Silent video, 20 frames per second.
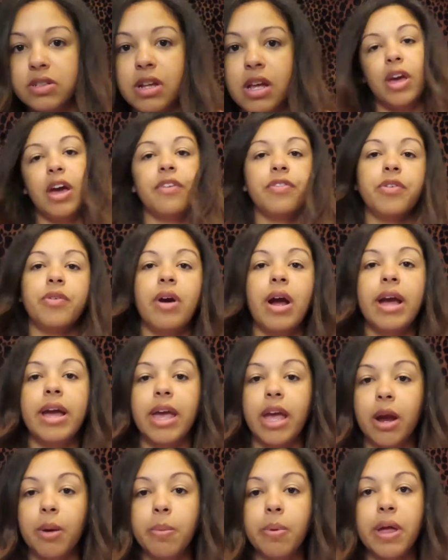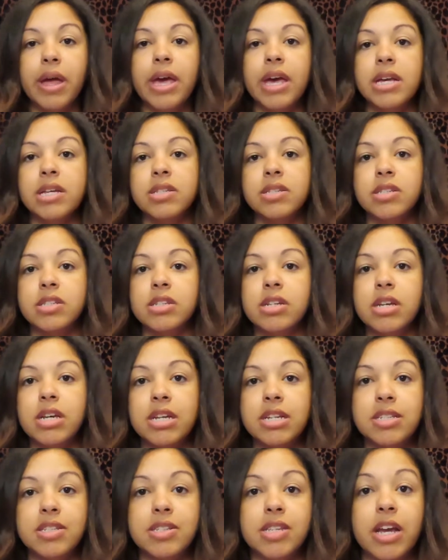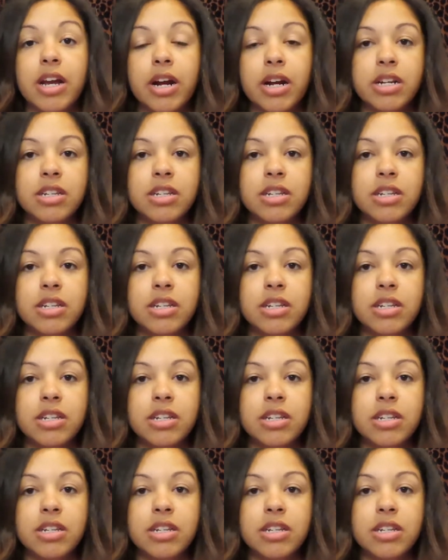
If you have to write care plans, it's there.